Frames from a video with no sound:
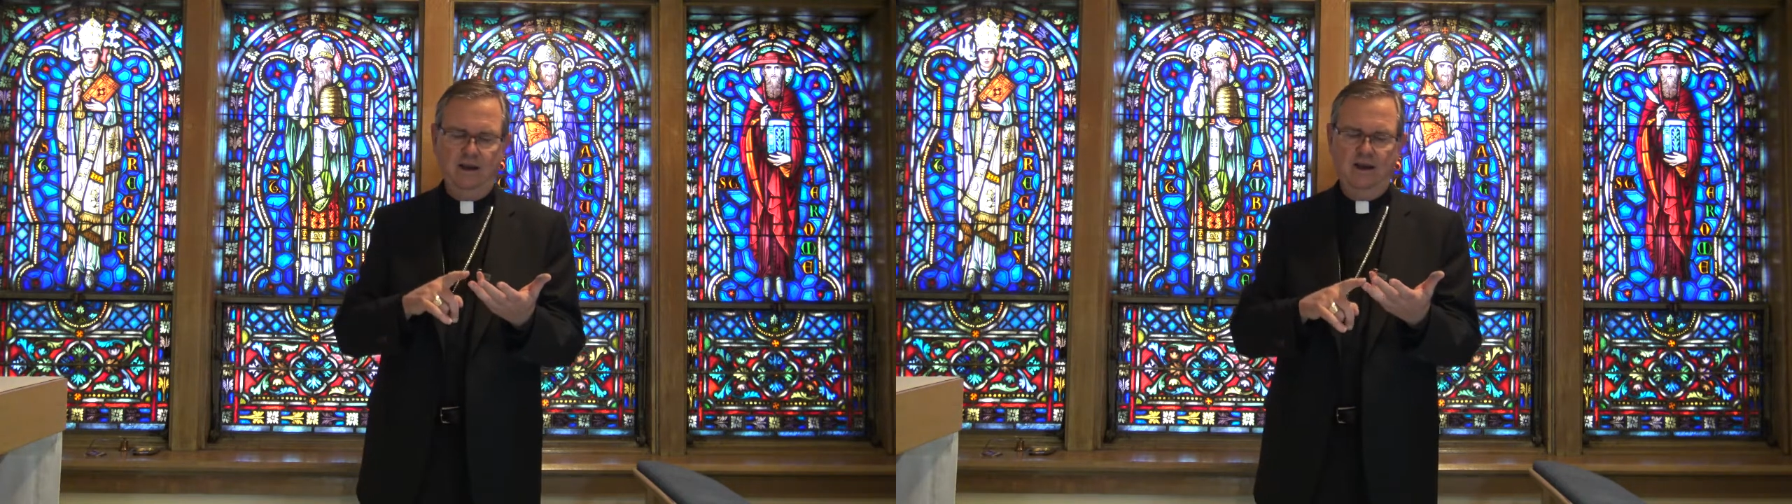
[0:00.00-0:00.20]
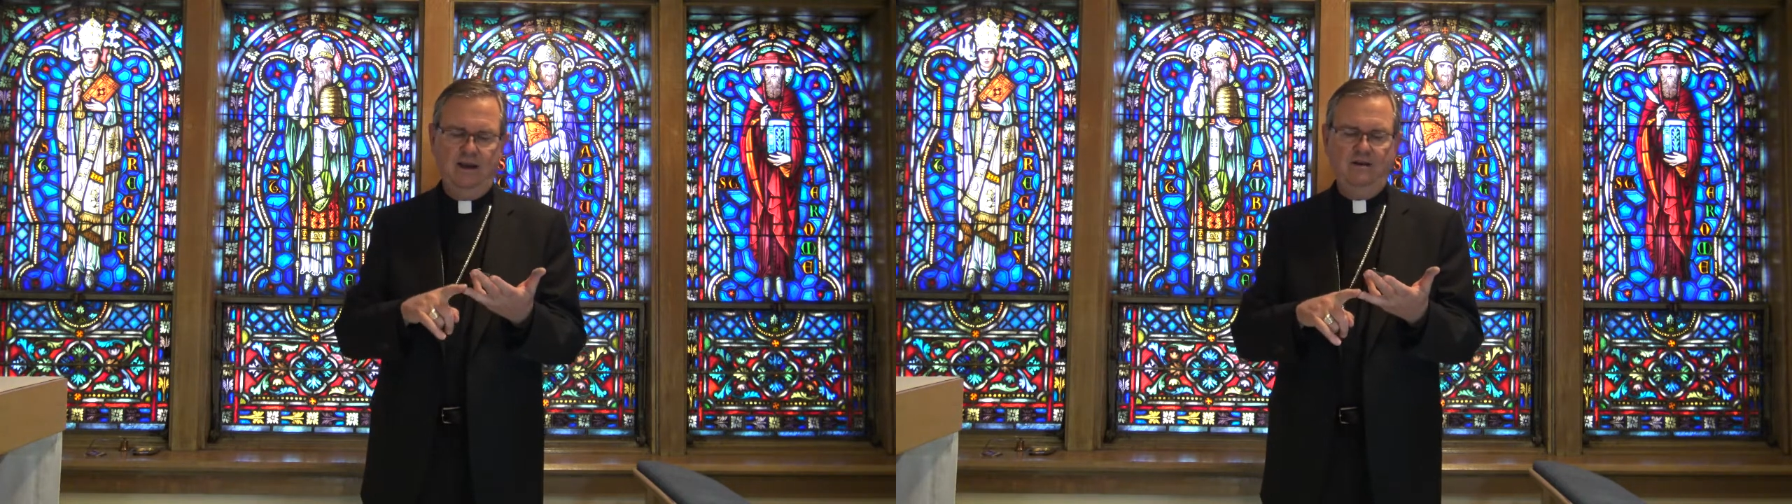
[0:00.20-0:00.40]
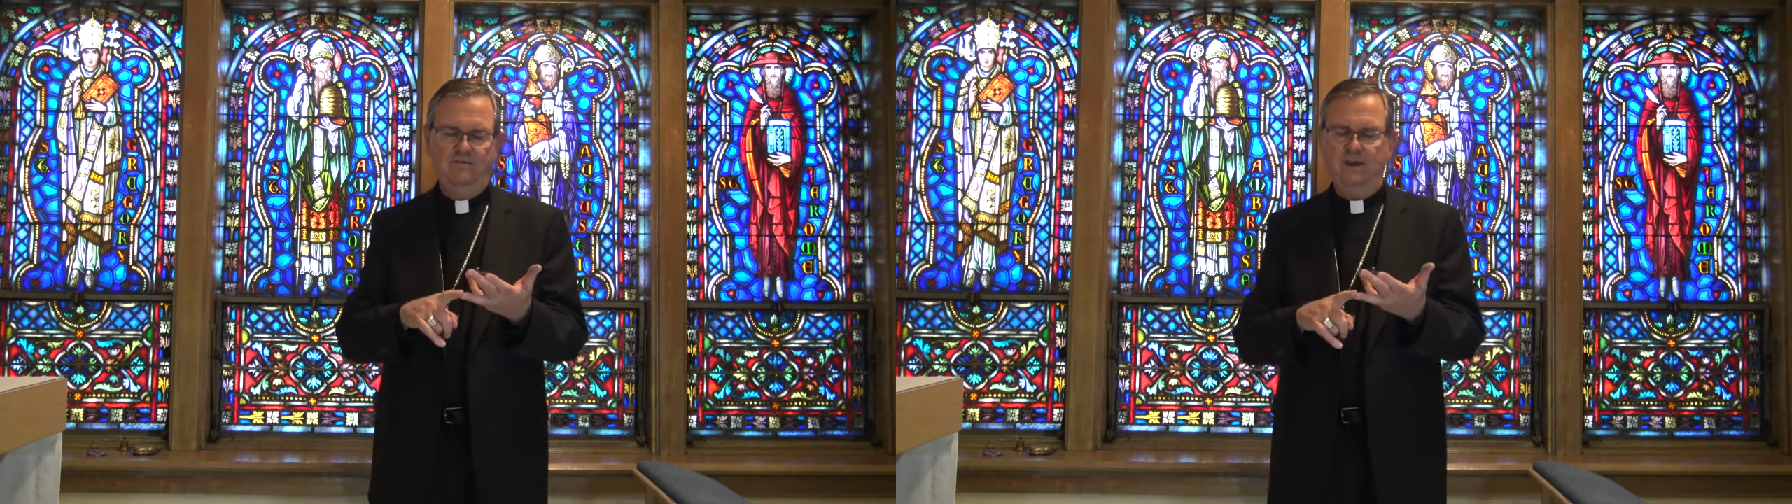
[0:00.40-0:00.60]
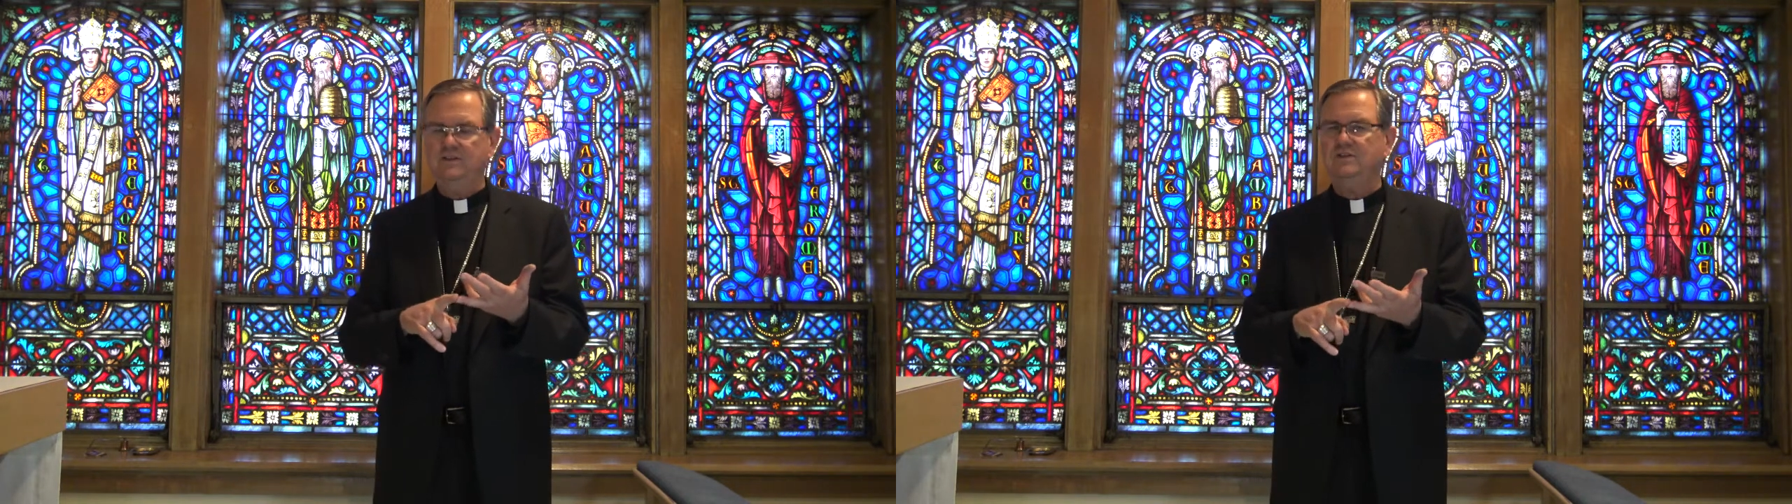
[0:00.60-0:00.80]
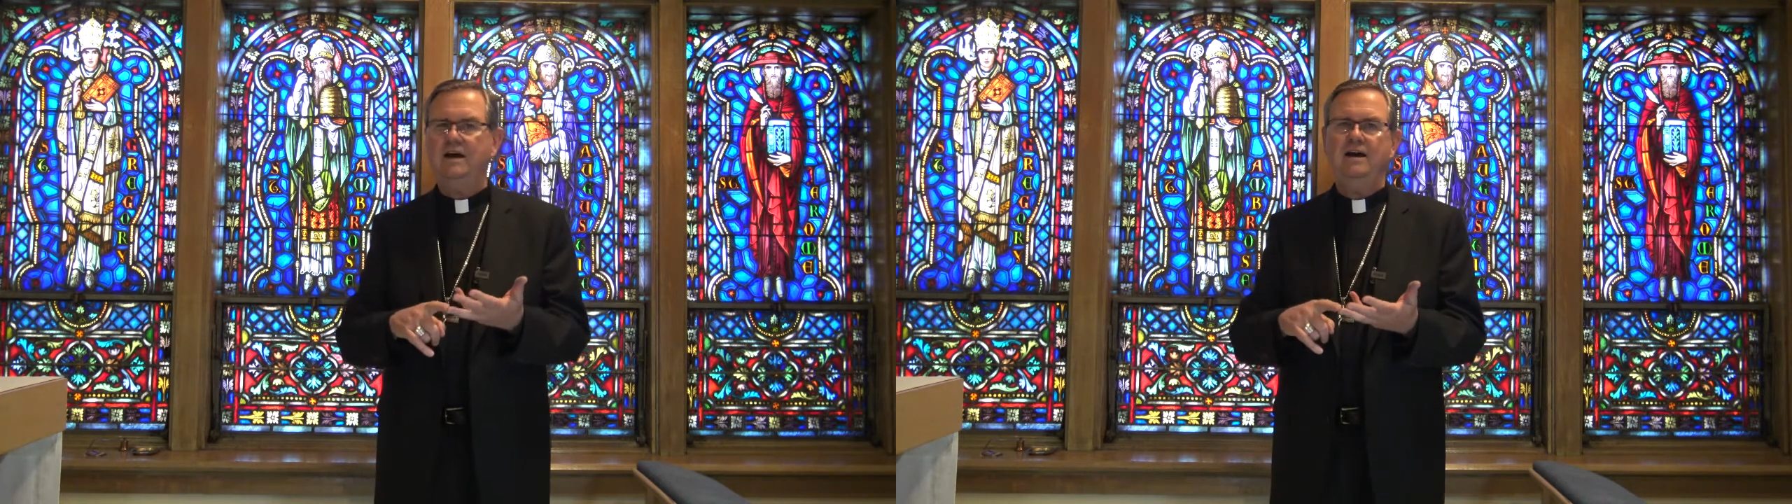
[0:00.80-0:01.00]
on
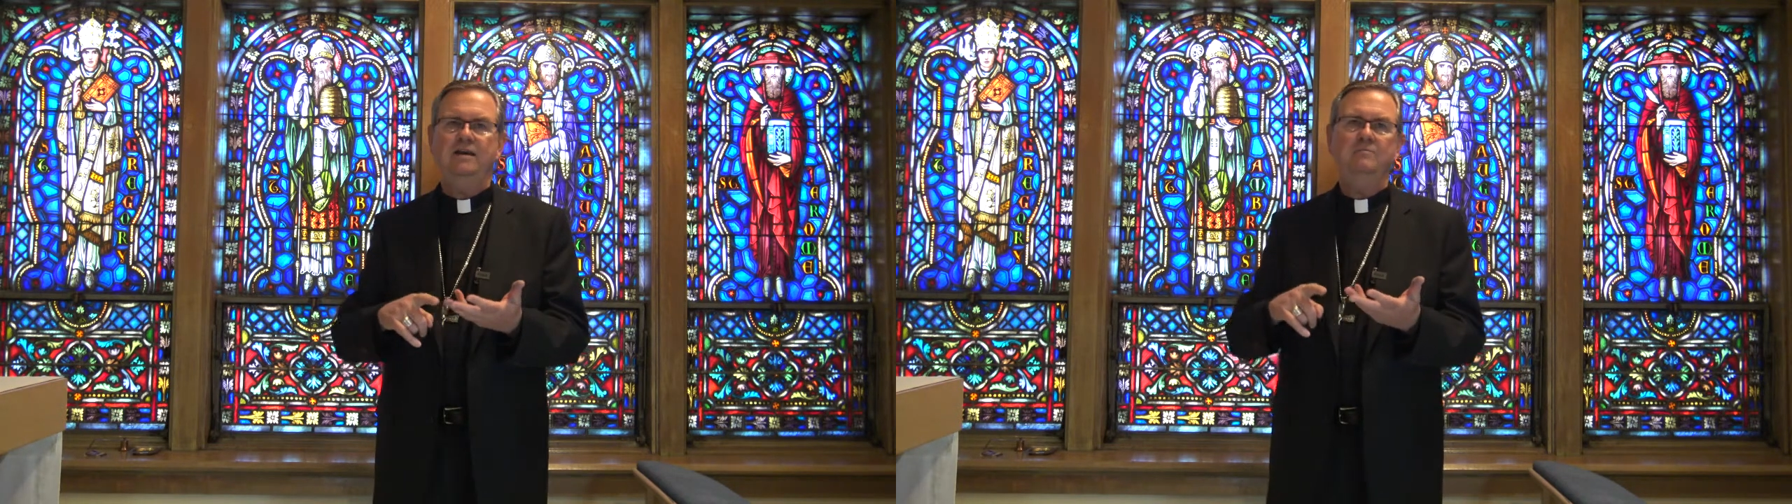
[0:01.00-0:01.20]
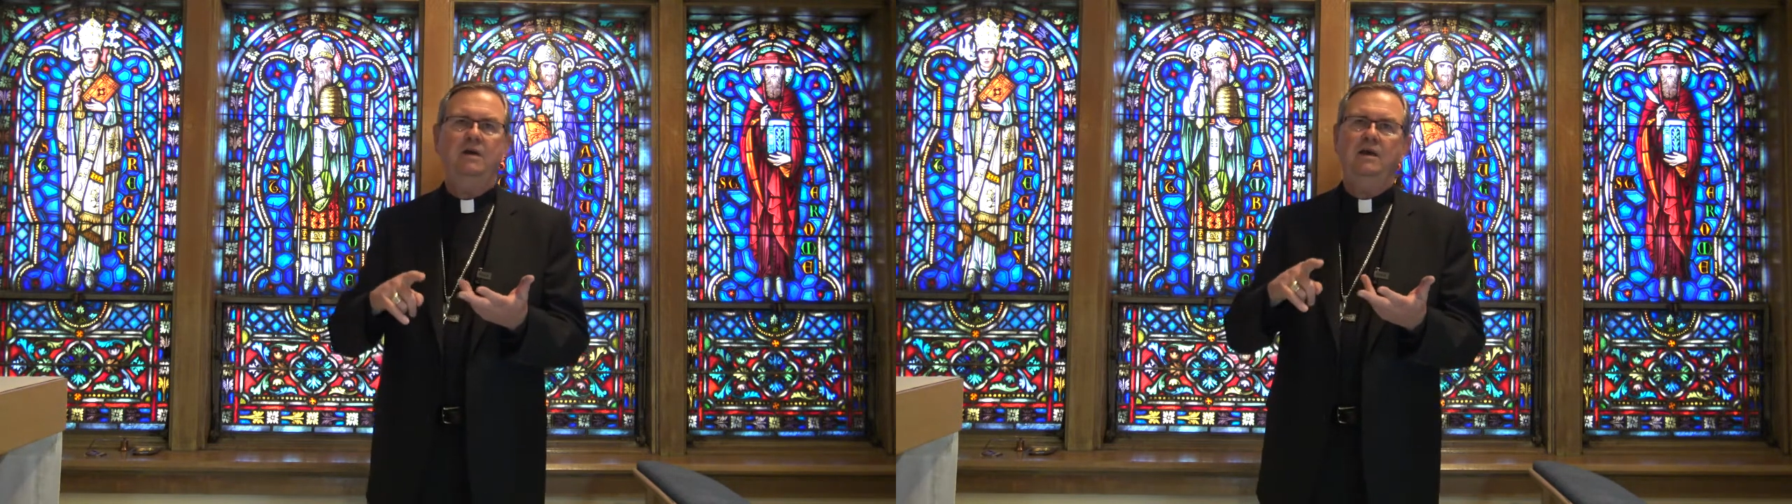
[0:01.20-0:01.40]
FaceTime